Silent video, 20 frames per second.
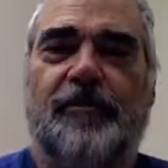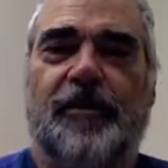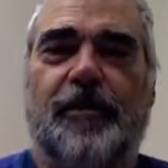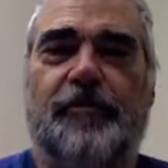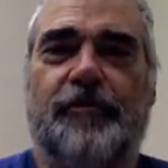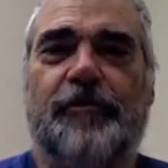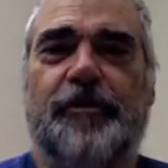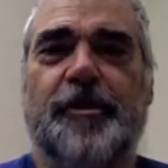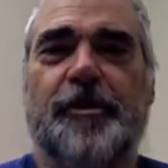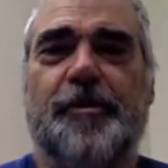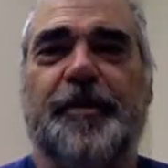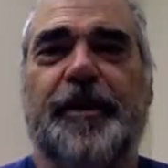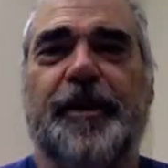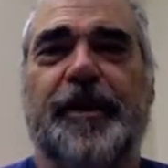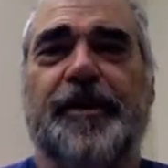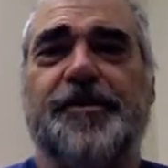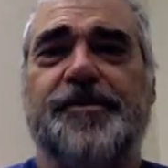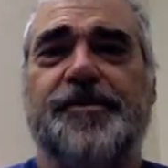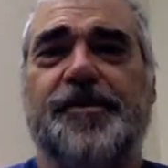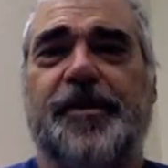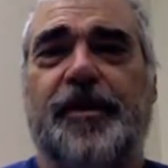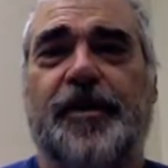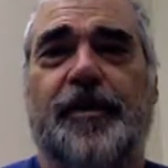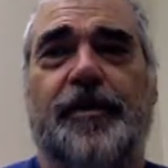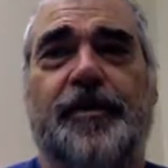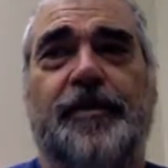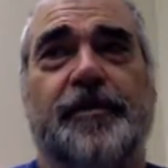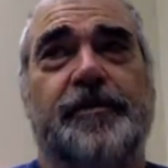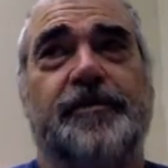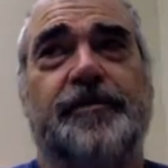Well, it really depends
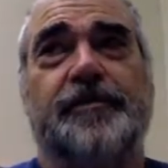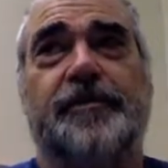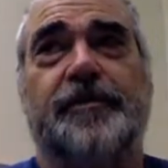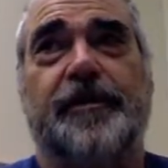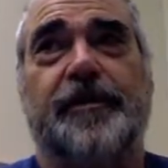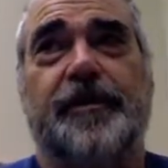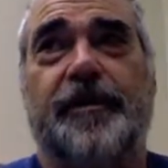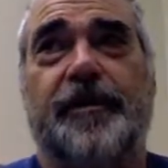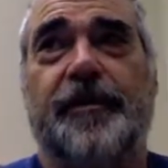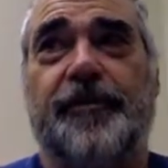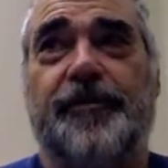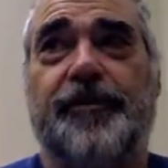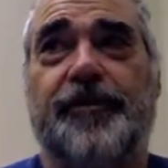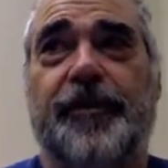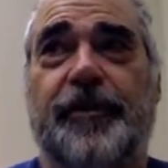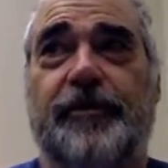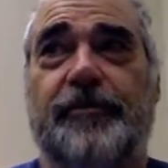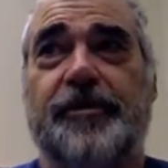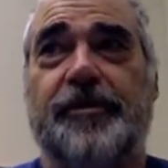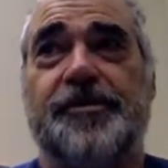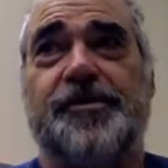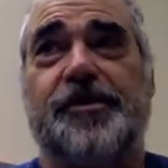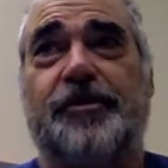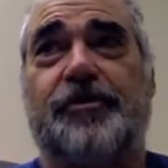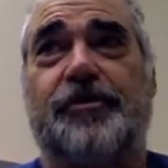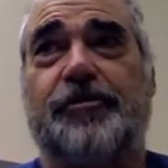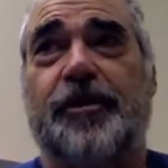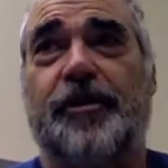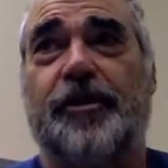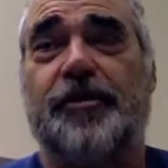on if there is a
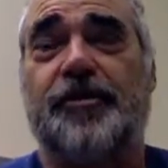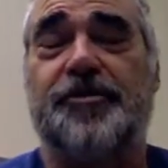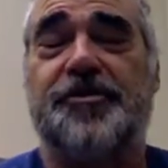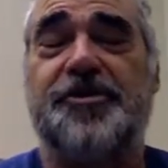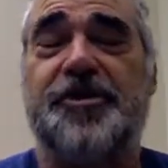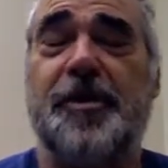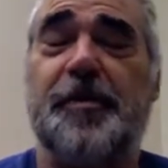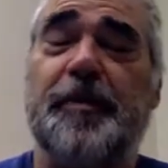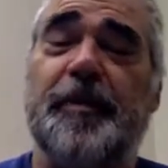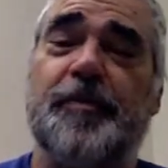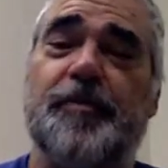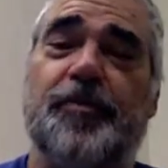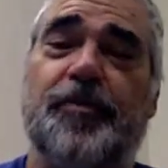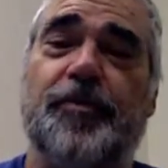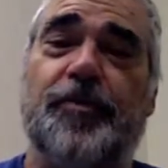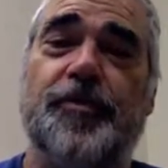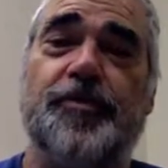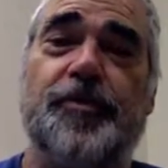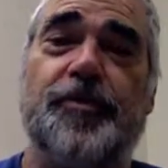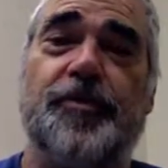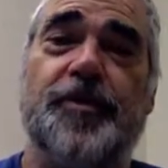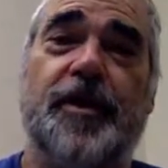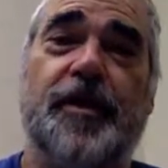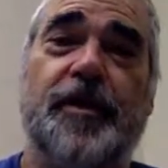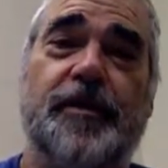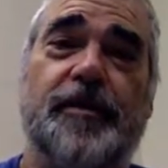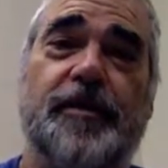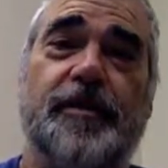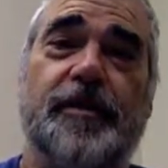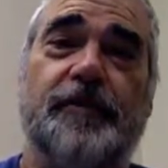critical tipping point or
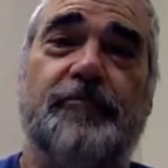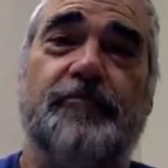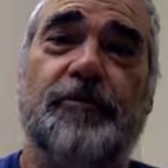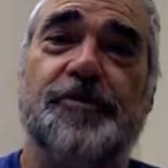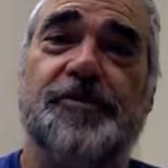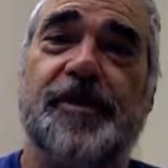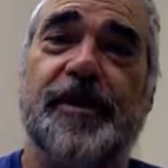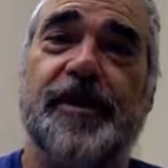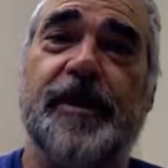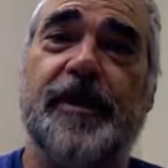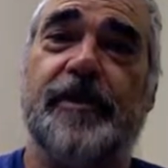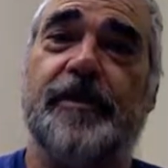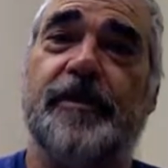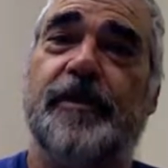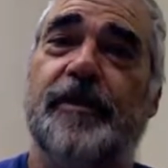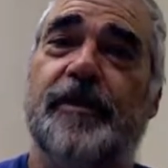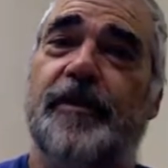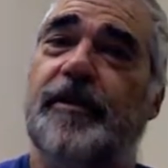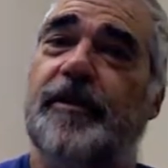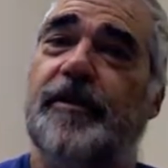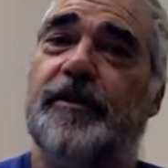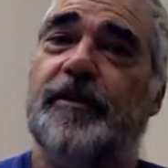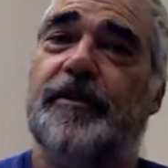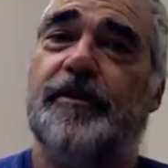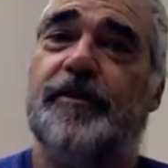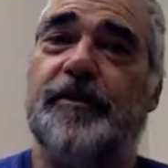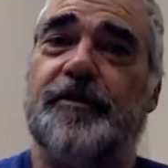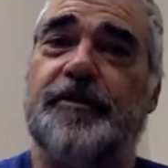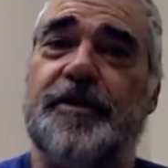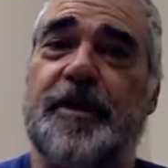not. And once again,
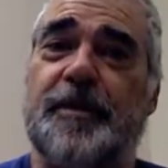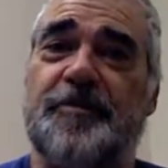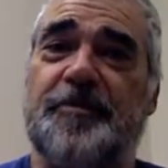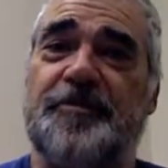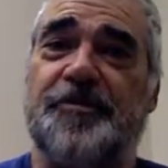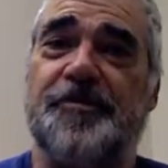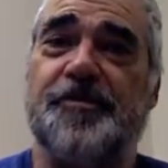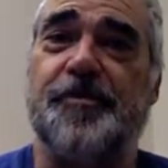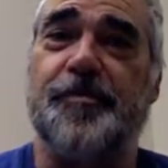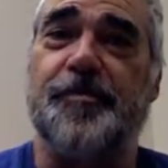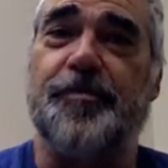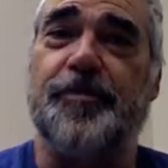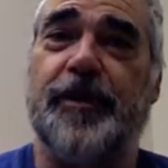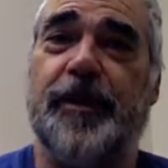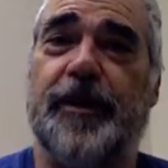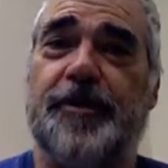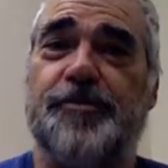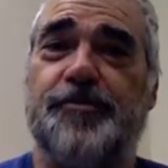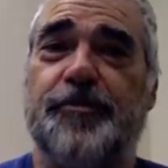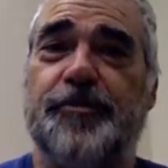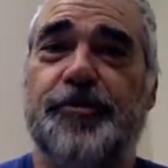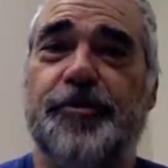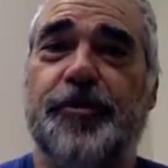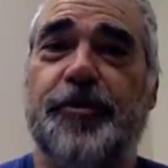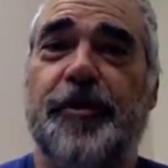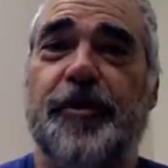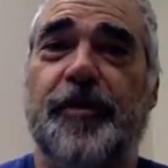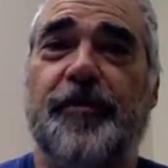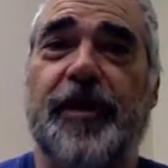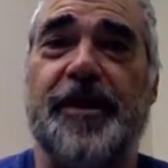the temperatures of planets, we're
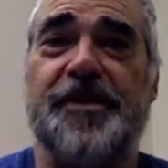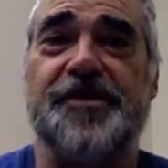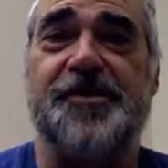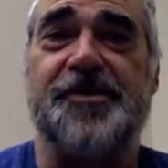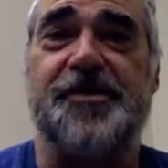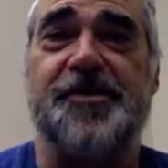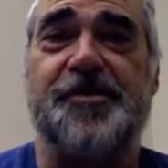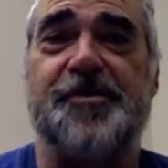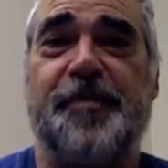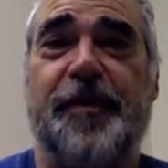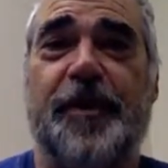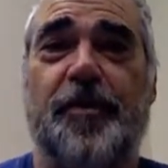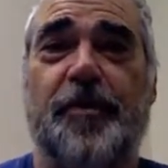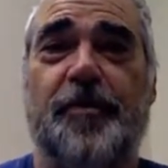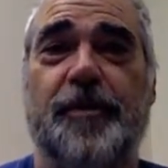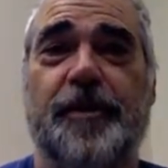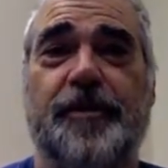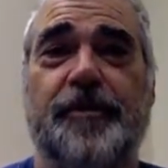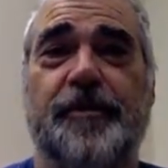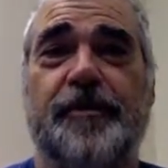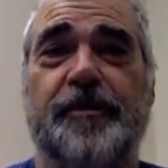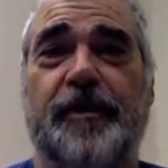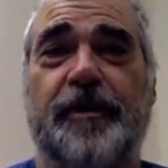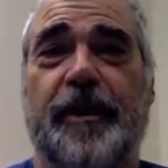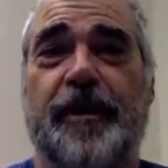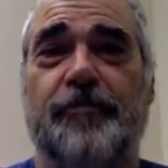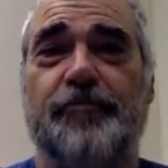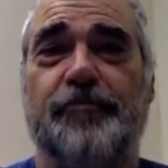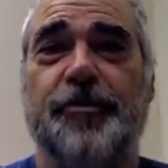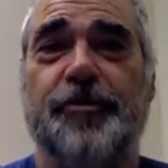doing a vast experiment,
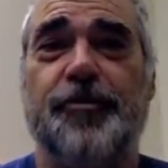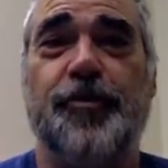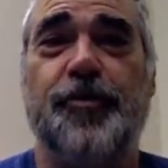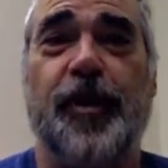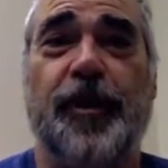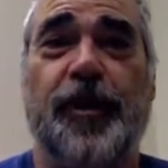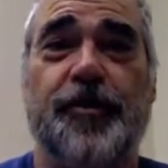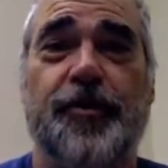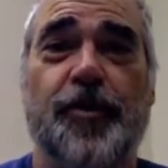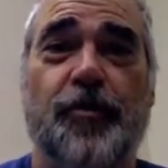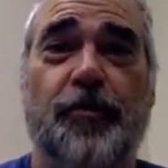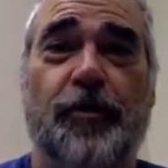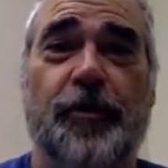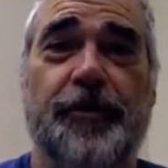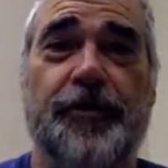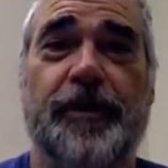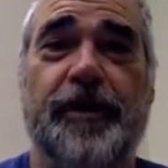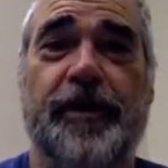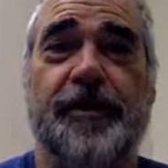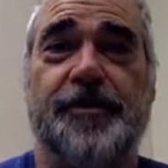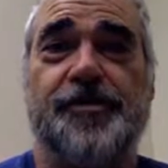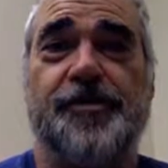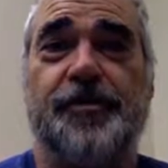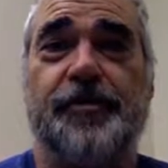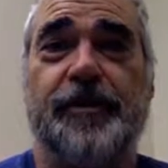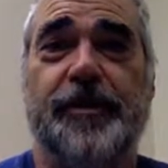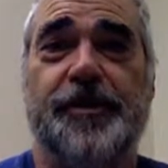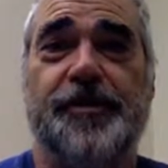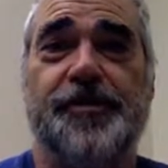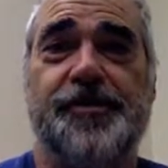and we do not know what
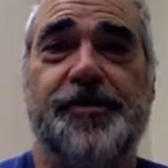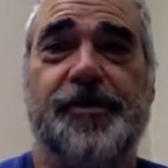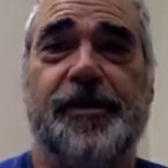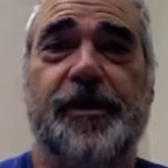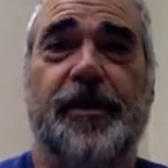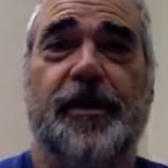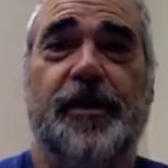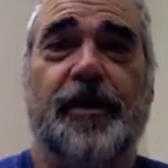answer is.